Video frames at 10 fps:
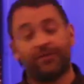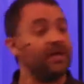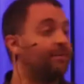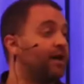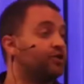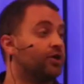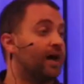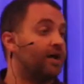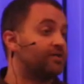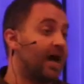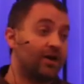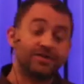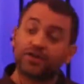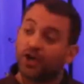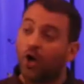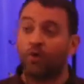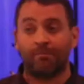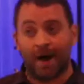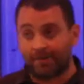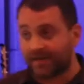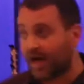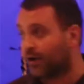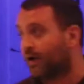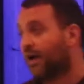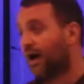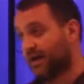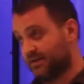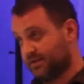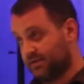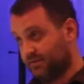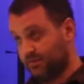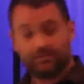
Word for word: Think about your house. How does it go when mom and dad are at odds?